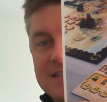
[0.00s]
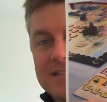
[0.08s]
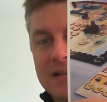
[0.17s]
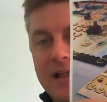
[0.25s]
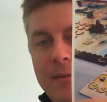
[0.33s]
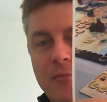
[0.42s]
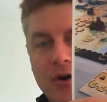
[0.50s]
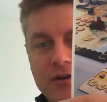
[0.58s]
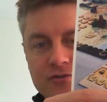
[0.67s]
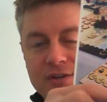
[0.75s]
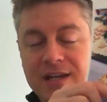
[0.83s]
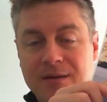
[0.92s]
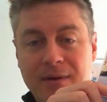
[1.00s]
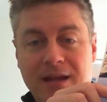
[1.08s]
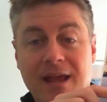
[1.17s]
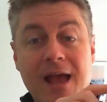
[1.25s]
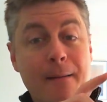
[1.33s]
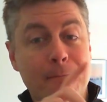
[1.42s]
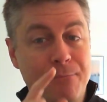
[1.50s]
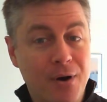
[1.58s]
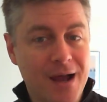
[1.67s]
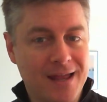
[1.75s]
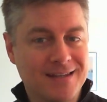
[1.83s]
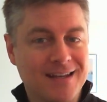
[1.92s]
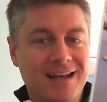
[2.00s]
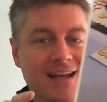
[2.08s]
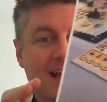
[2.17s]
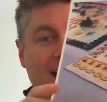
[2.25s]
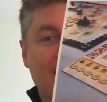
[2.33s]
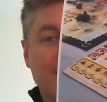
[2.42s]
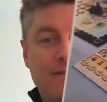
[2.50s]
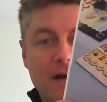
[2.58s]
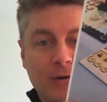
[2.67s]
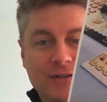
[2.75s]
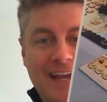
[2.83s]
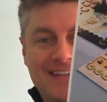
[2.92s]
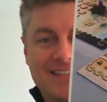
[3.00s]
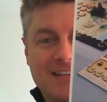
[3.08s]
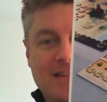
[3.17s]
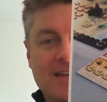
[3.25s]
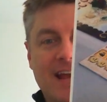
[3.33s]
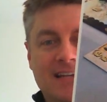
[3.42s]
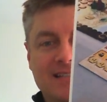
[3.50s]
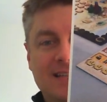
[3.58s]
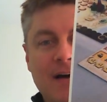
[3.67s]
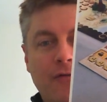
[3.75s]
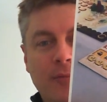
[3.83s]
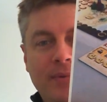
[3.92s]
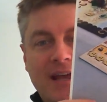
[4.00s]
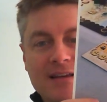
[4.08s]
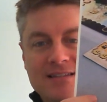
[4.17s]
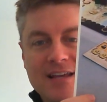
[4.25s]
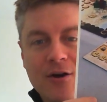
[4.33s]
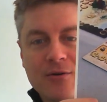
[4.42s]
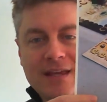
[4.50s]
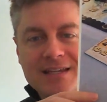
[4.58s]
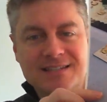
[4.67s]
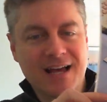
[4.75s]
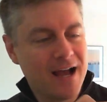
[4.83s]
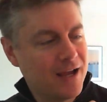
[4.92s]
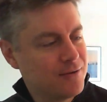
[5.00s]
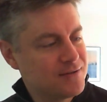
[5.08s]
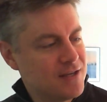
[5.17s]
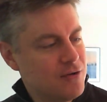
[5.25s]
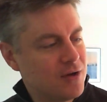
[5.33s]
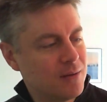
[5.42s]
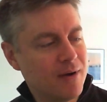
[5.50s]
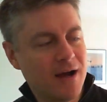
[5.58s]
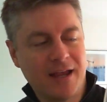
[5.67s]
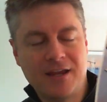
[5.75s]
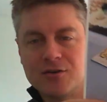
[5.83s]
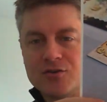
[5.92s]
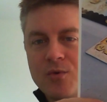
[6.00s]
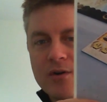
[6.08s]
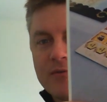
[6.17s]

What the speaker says: is a lot more interesting to me. But Fell takes it to the next level because there are these tiles that you can buy. Here's one